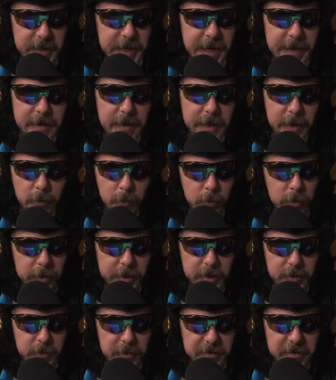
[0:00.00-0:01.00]
They had to like
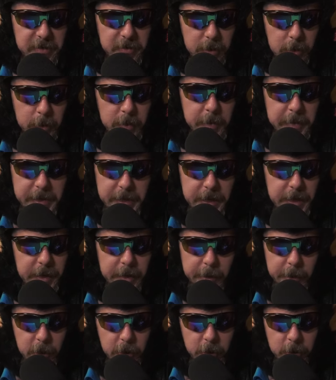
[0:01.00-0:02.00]
really twist his arm to be in it
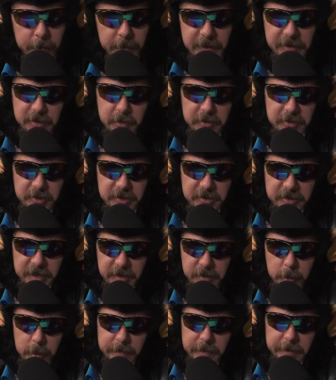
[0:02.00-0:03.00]
at all, and so he's just
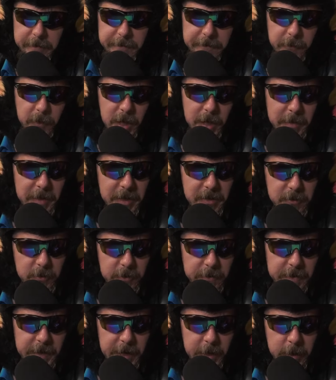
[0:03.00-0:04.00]
like sort of in a framey
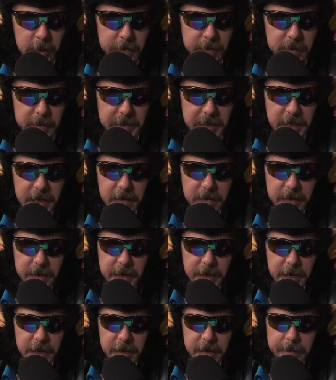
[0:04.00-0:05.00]
sort of narrative at the beginning and the
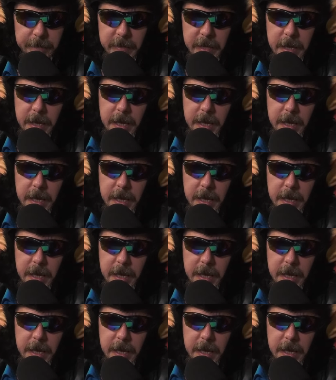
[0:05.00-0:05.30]
end.